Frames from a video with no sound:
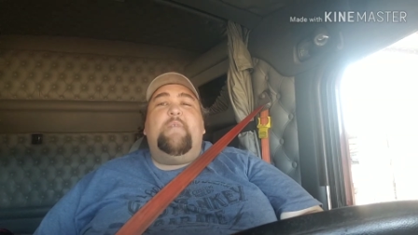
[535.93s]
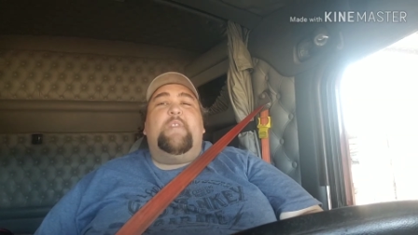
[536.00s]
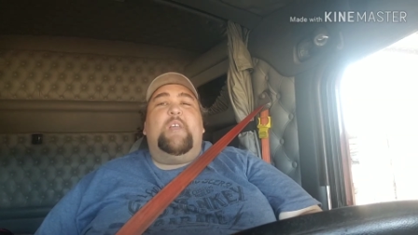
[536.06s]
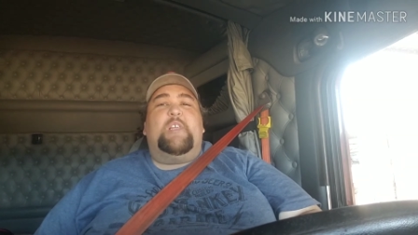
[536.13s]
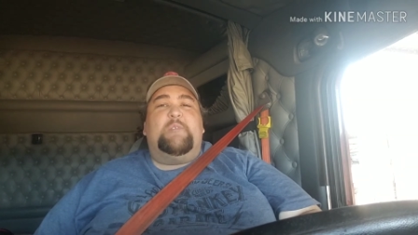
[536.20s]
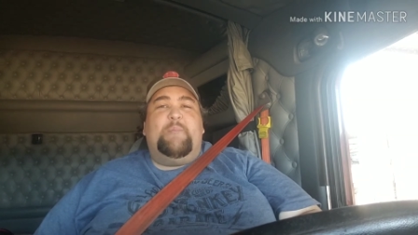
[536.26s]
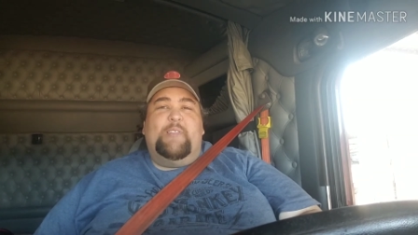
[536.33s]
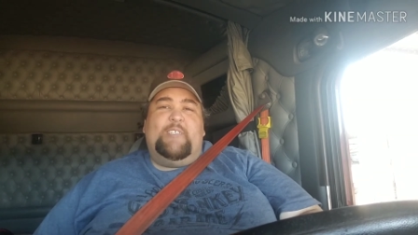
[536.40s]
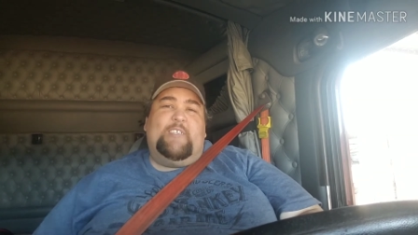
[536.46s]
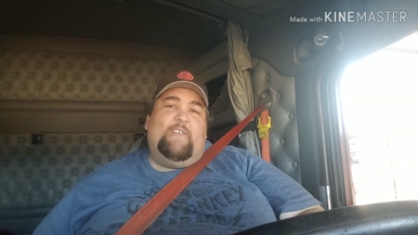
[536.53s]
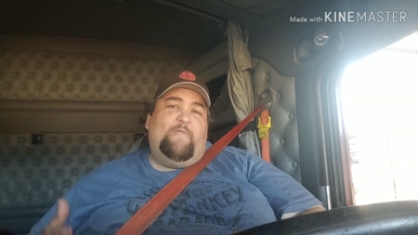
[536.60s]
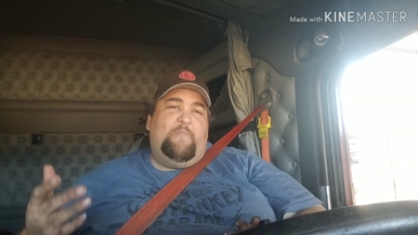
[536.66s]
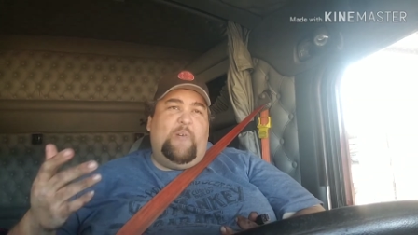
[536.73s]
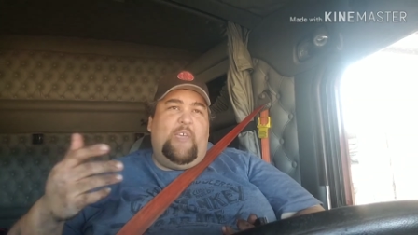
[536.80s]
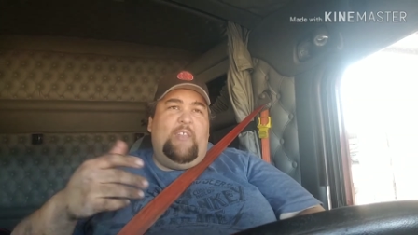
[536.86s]
They're
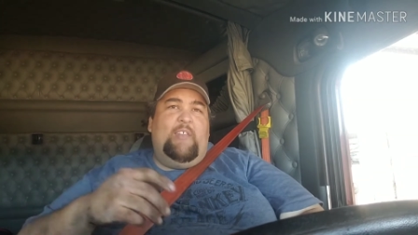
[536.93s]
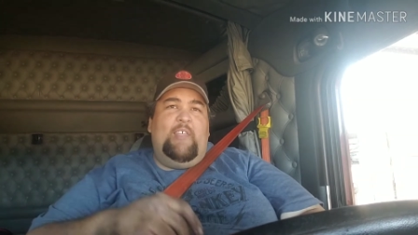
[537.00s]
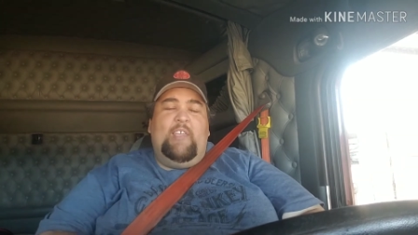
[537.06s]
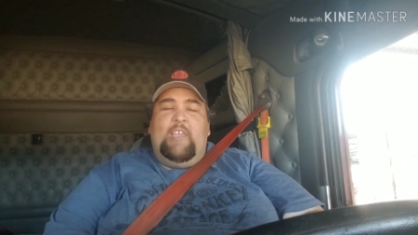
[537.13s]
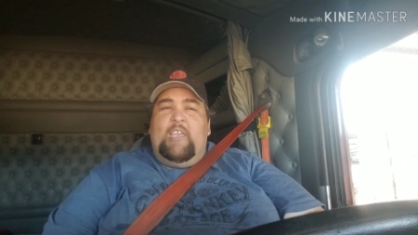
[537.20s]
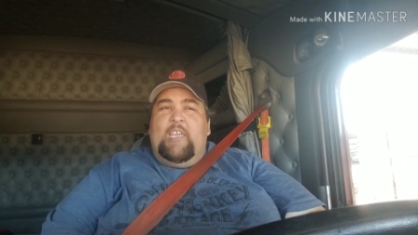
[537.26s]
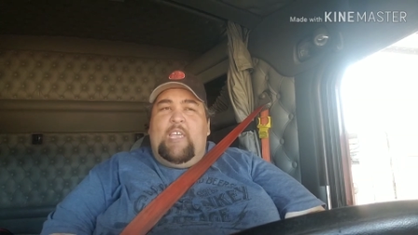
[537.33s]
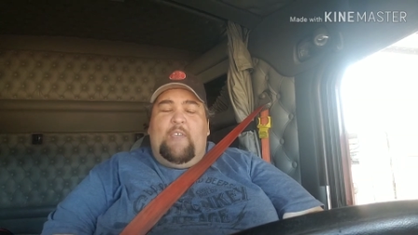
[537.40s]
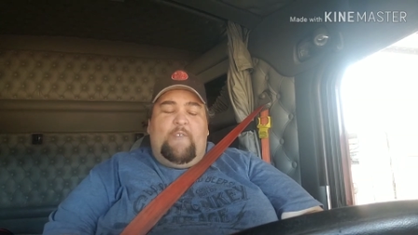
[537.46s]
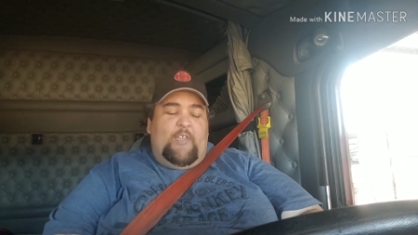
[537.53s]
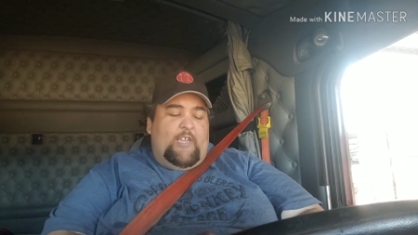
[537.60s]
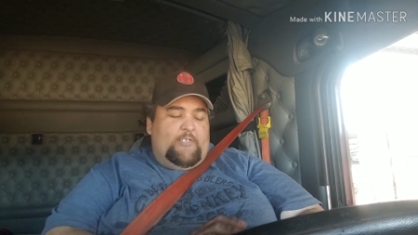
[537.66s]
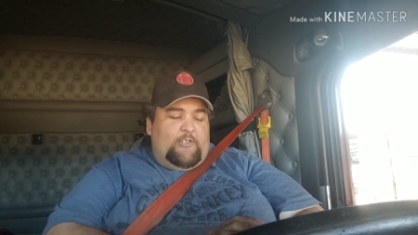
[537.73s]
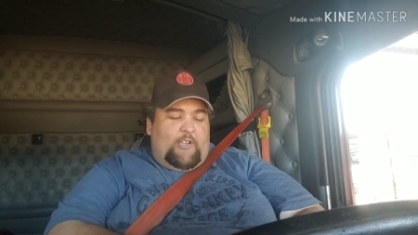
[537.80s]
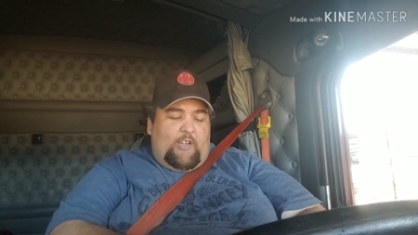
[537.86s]
expensive, but if you
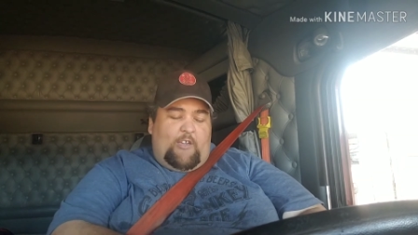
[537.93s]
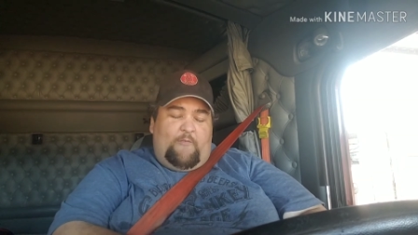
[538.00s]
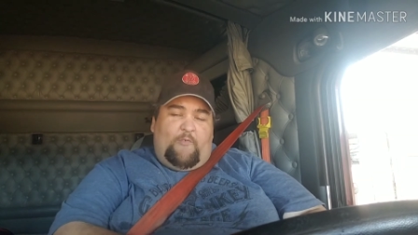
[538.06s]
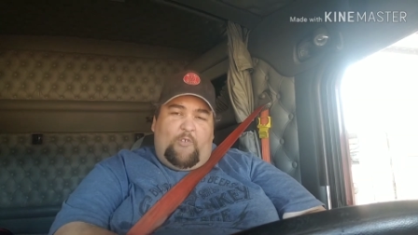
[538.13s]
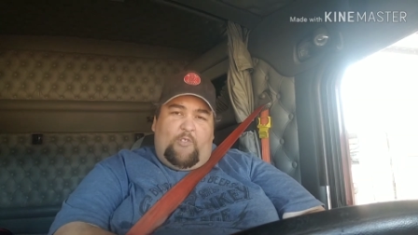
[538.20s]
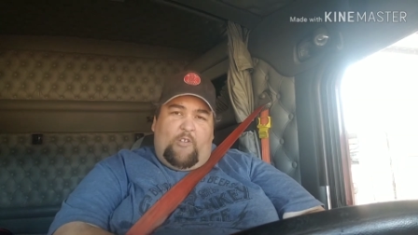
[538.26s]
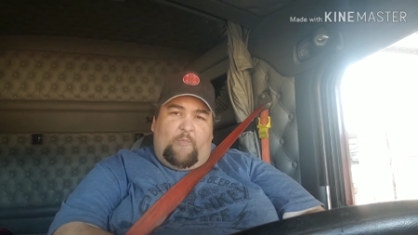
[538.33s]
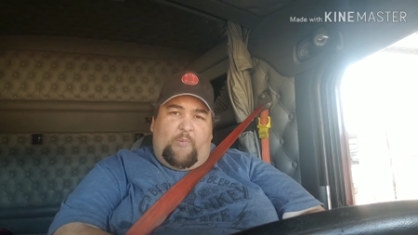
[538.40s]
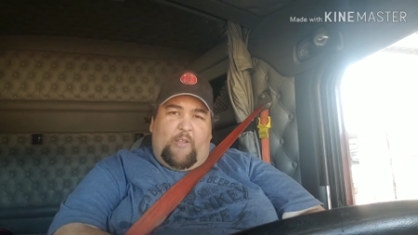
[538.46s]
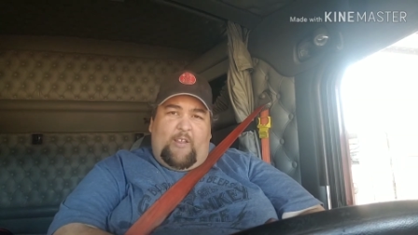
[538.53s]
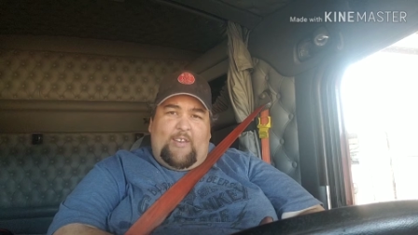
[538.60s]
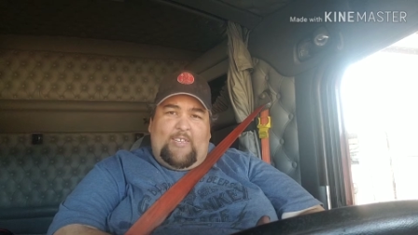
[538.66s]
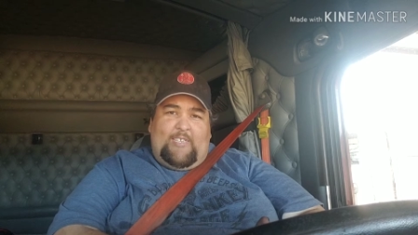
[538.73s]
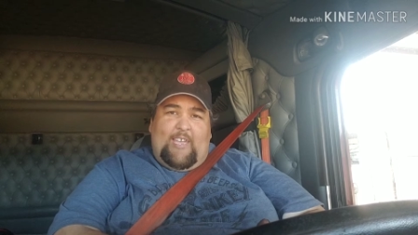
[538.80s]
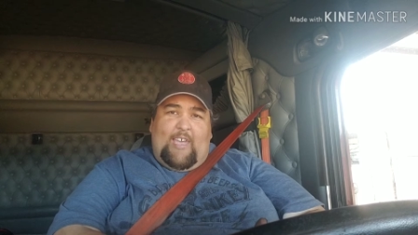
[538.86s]
guys are gone for a long
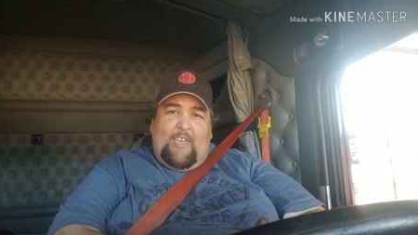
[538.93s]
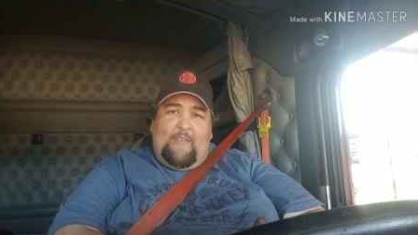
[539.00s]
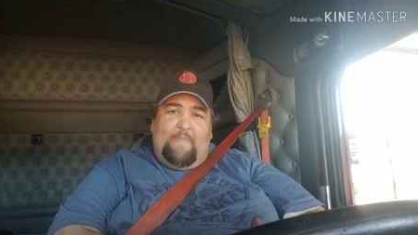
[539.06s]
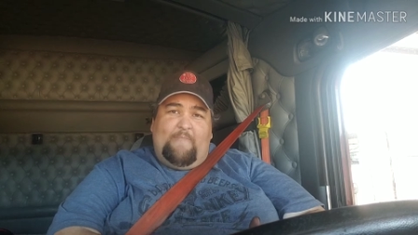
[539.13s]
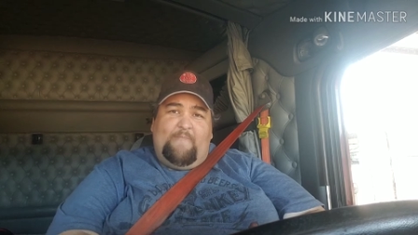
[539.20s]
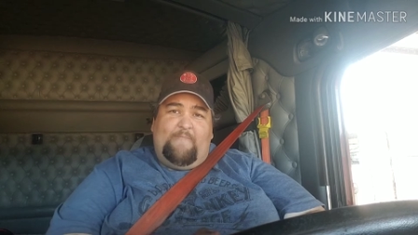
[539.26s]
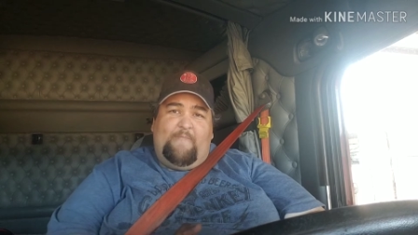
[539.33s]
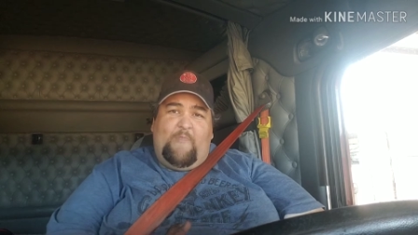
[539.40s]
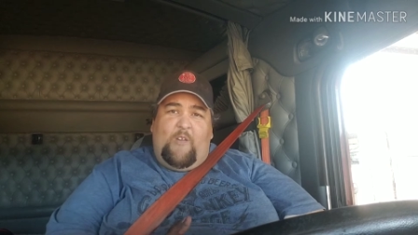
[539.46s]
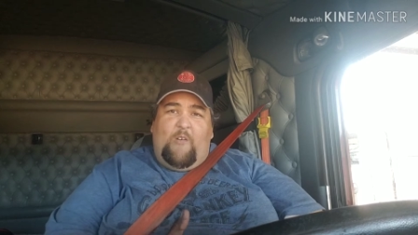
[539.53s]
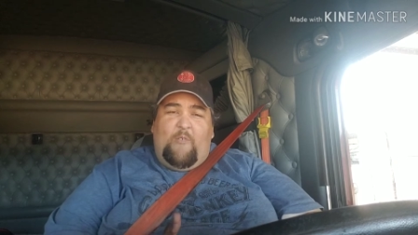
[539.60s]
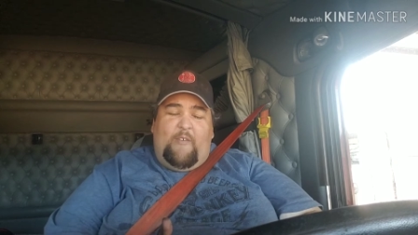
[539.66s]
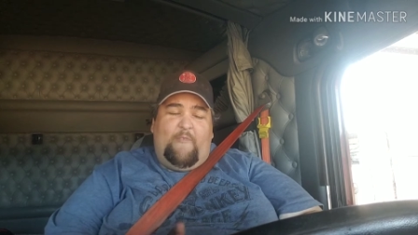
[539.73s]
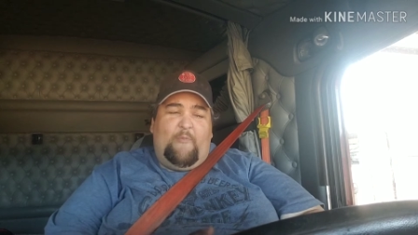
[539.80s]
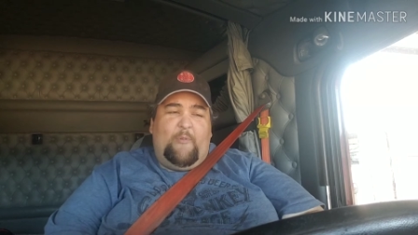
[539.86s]
period of time
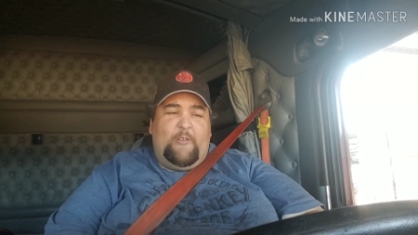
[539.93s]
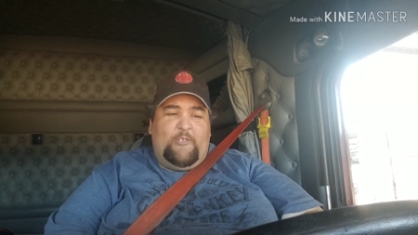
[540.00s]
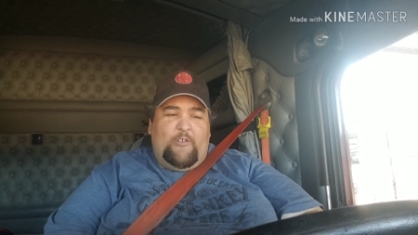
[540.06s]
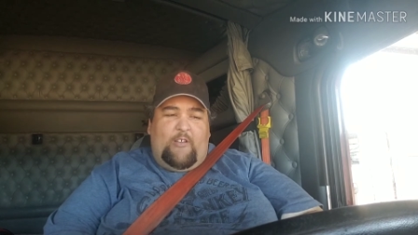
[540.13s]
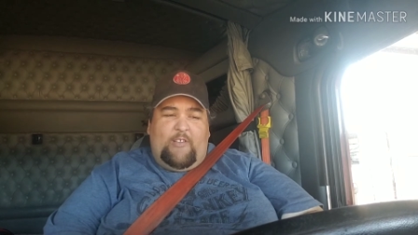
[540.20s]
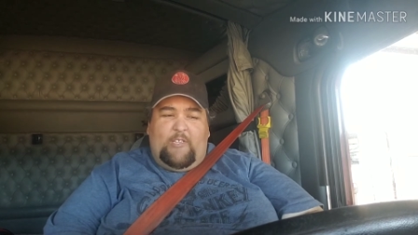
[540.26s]
away from your truck,